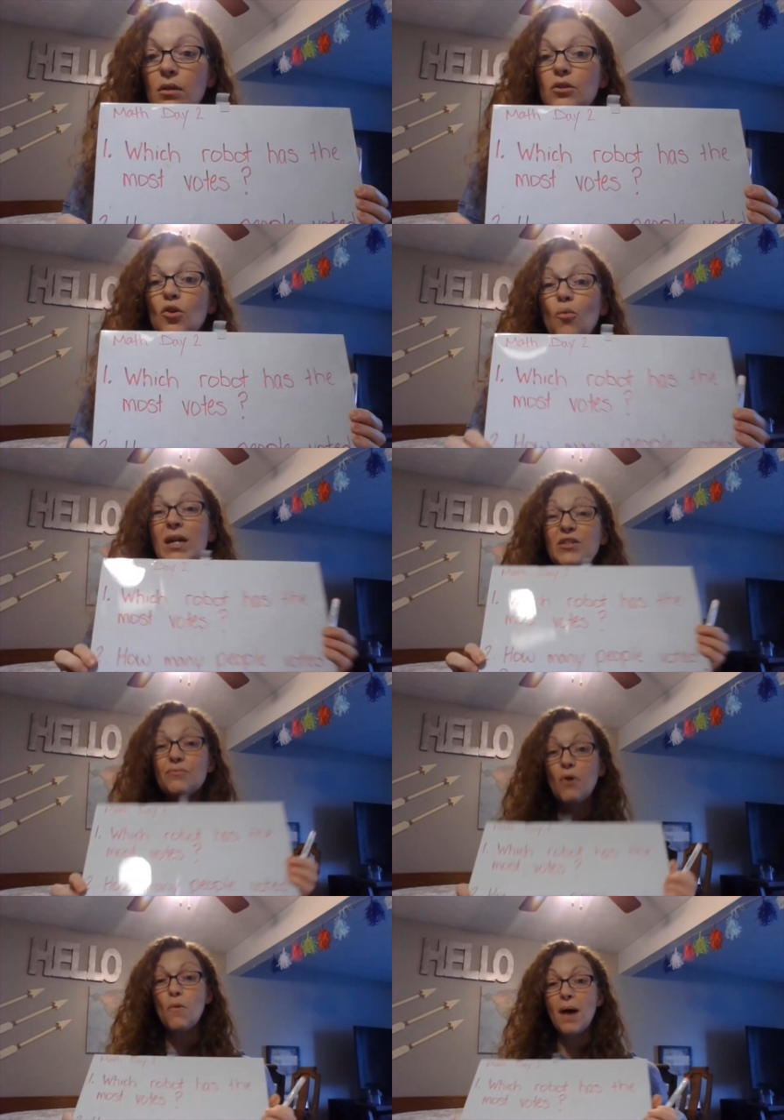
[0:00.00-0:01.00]
So, which
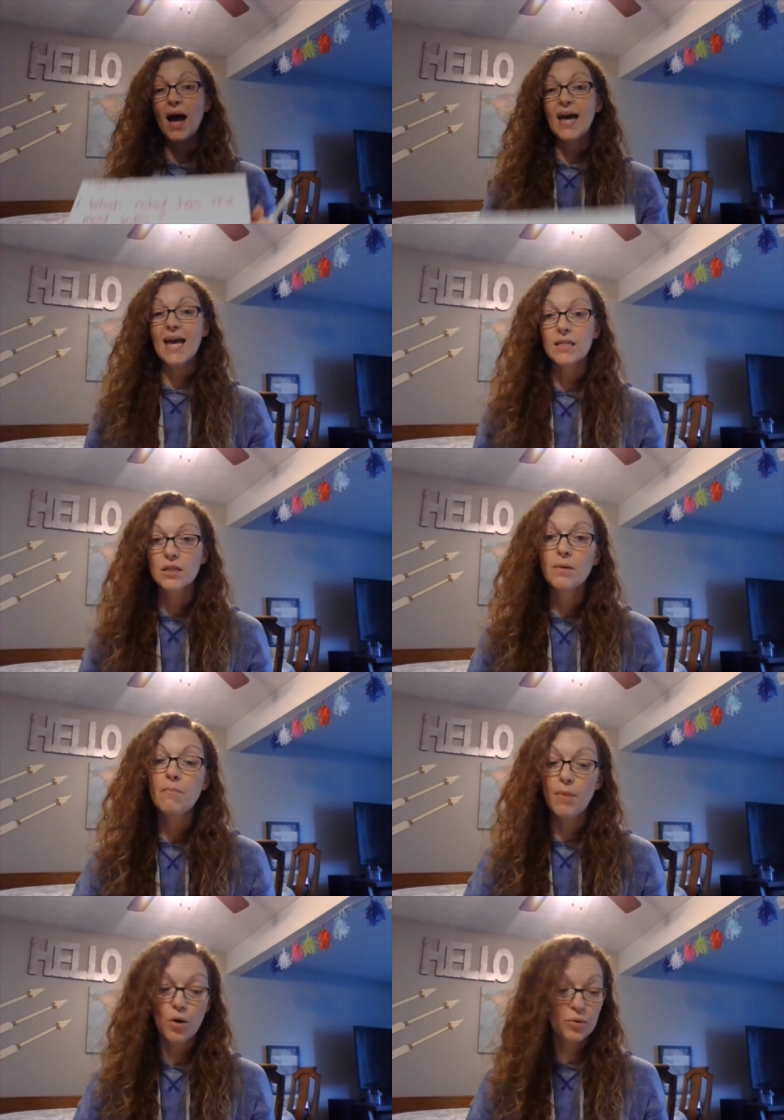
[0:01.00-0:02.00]
robot has the
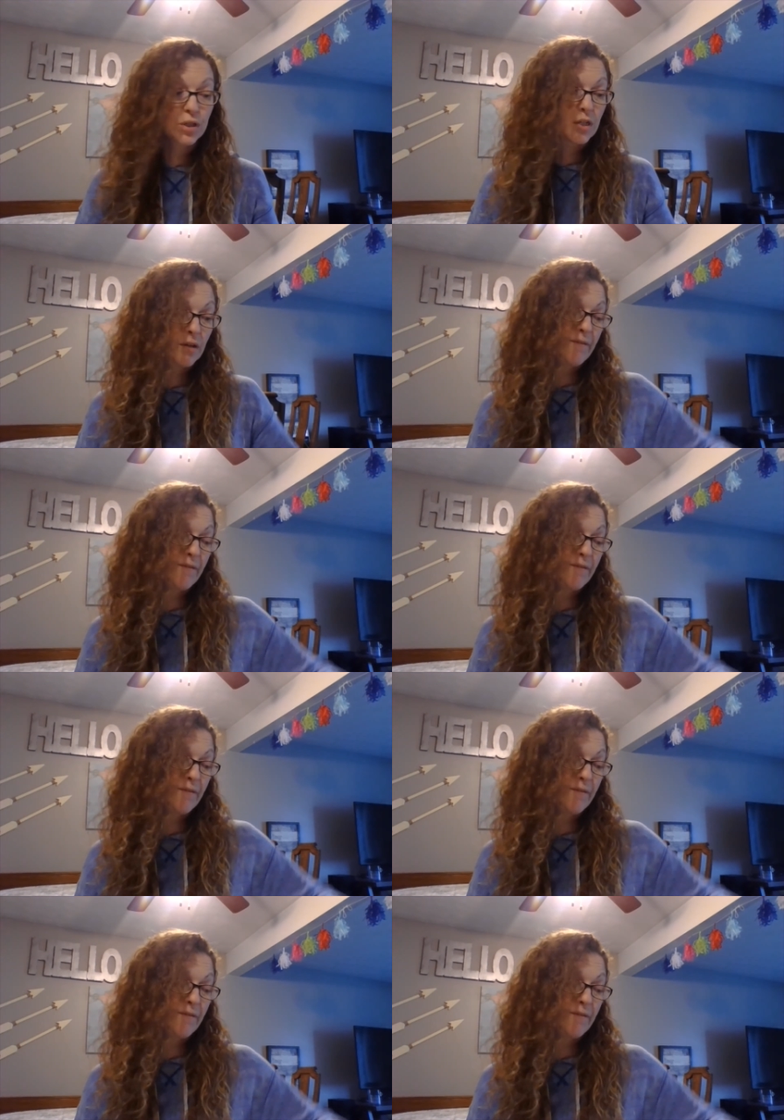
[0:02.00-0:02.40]
most